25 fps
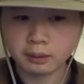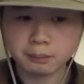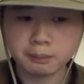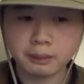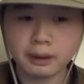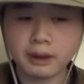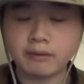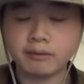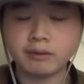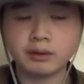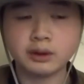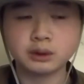
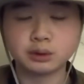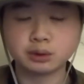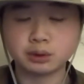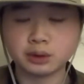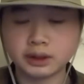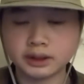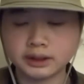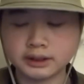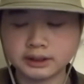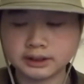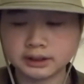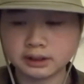panfish
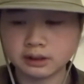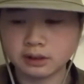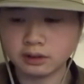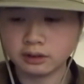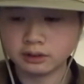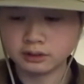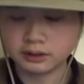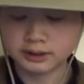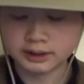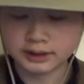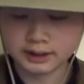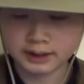really
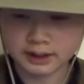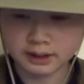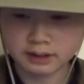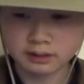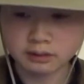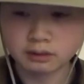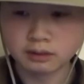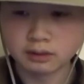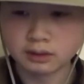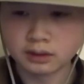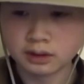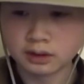slows down.
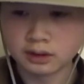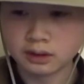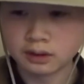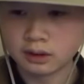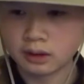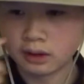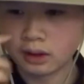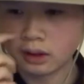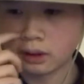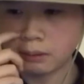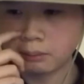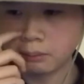
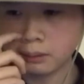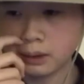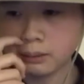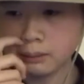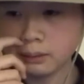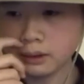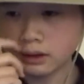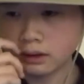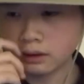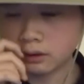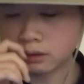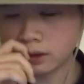
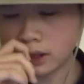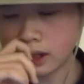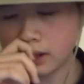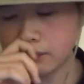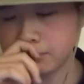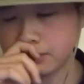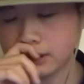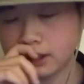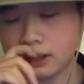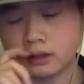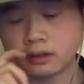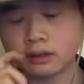Maybe
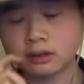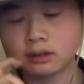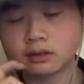crappie and